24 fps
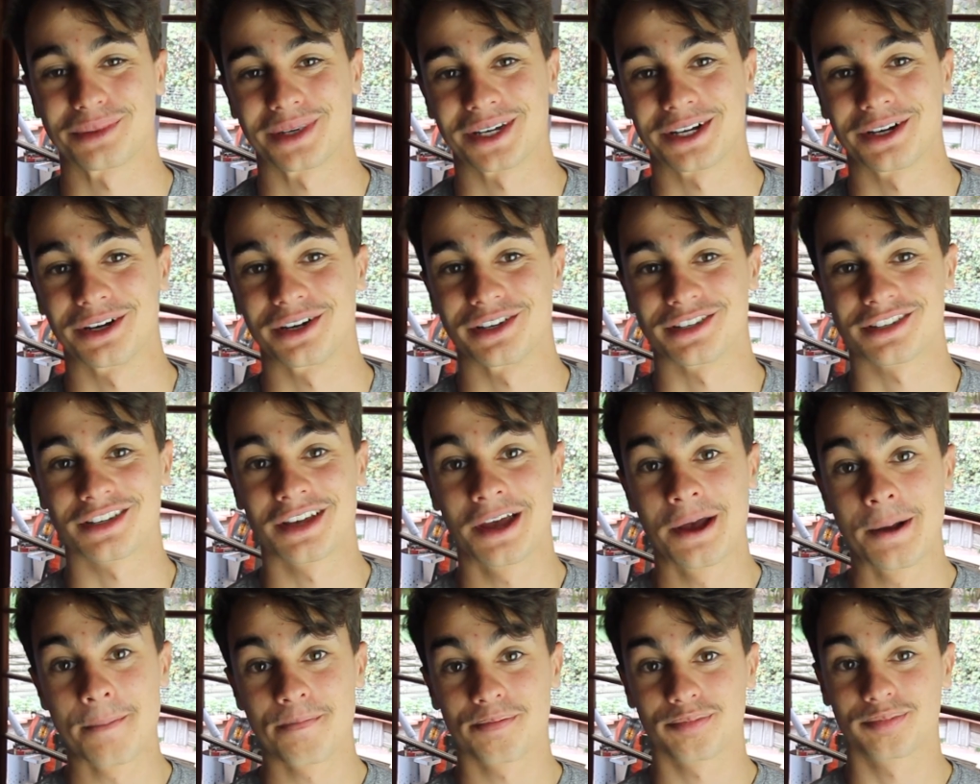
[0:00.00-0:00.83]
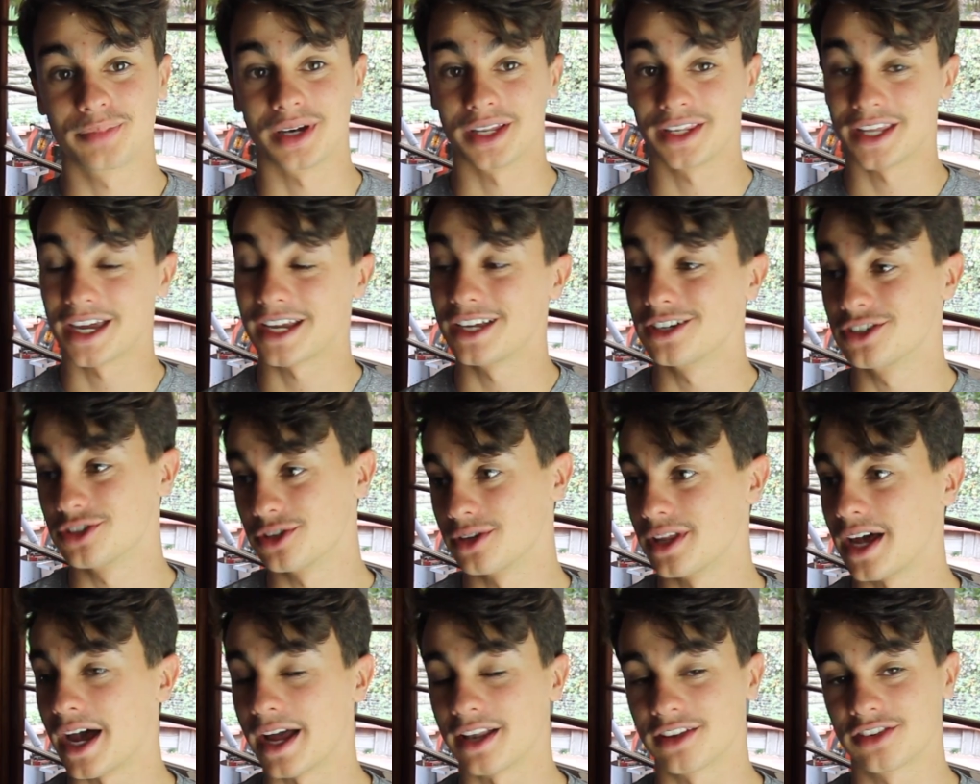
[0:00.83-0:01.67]
Plecos, but they can
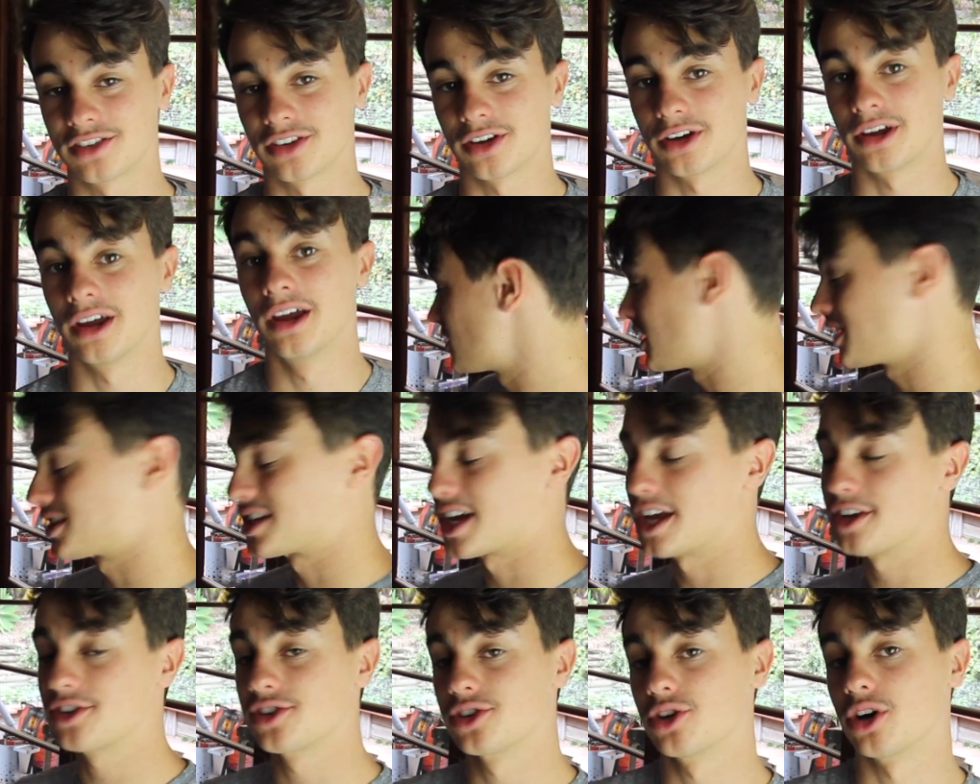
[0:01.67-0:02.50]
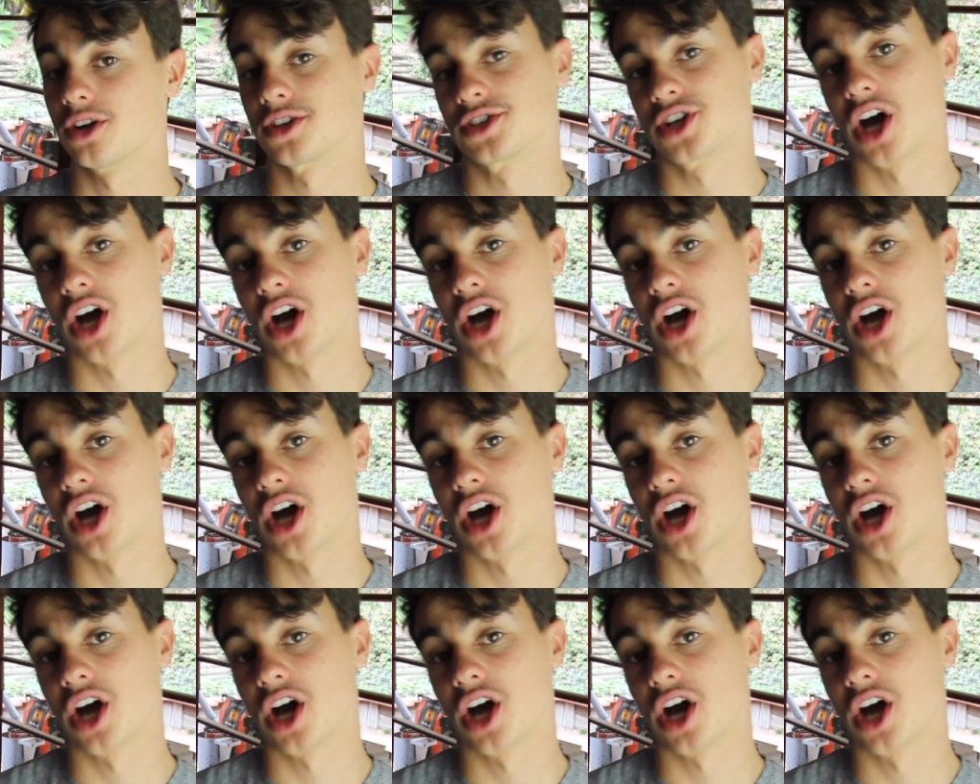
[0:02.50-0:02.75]
do that. So they tend to not